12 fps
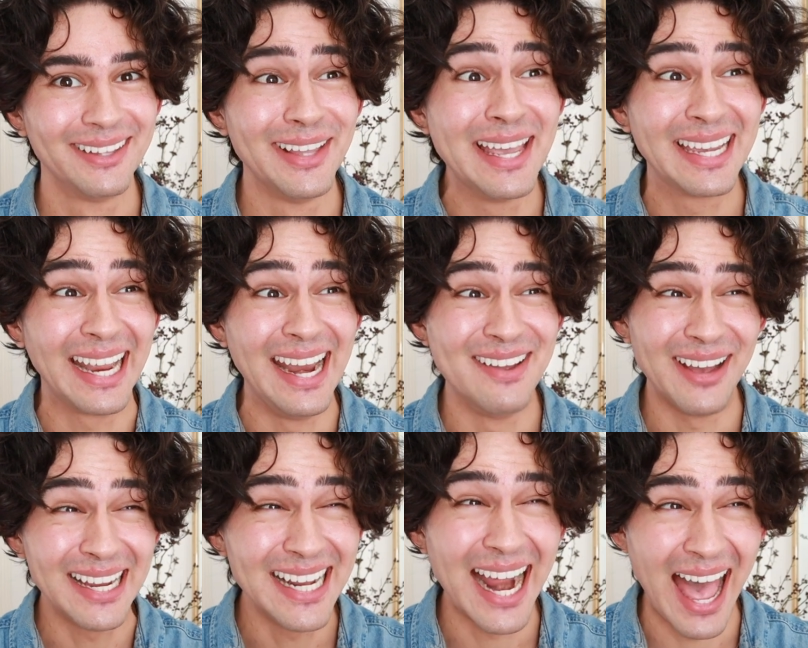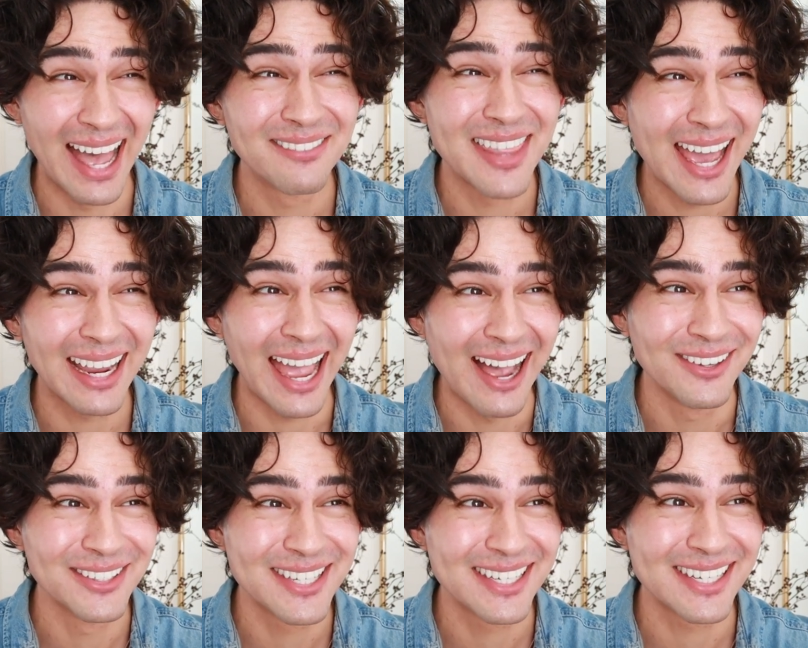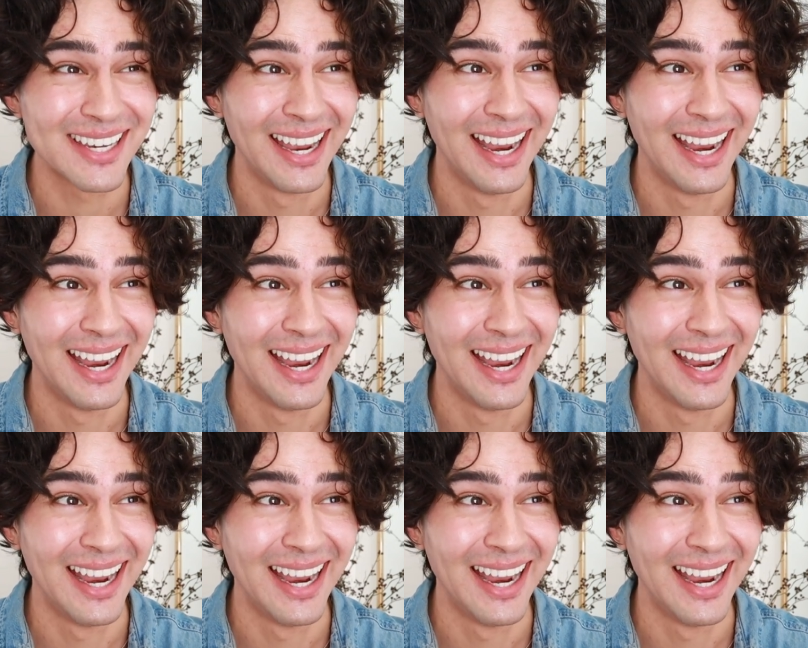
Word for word: Like if I could have that couch